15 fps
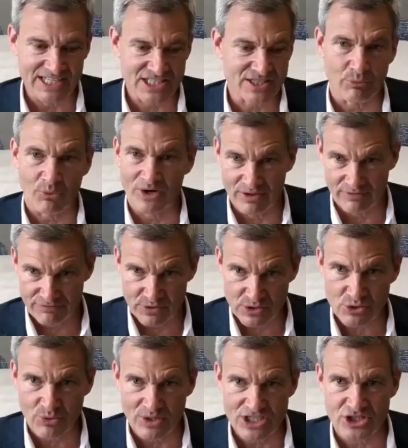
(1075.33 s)
That's one of the
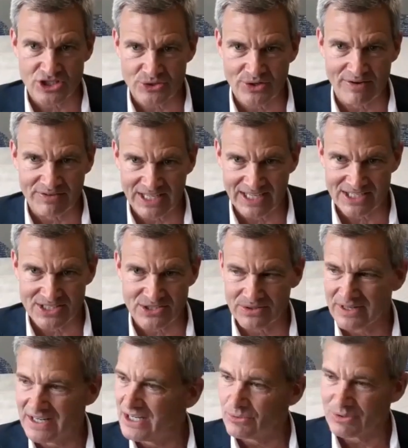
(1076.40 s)
first questions you have to
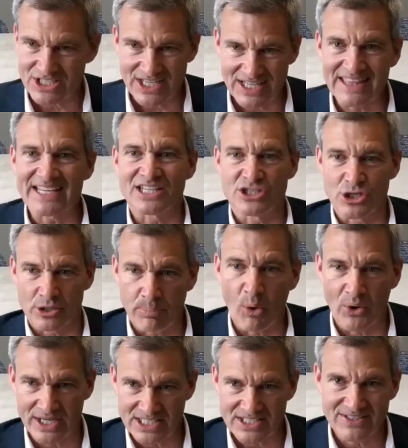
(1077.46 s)
answer, which I think is your
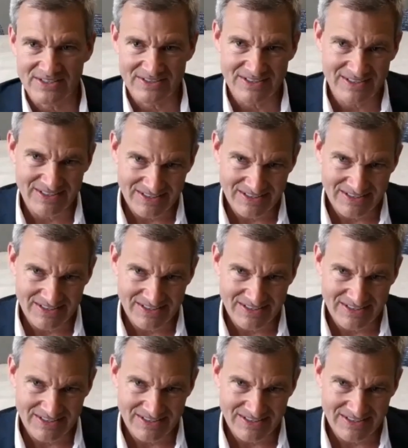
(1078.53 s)
point.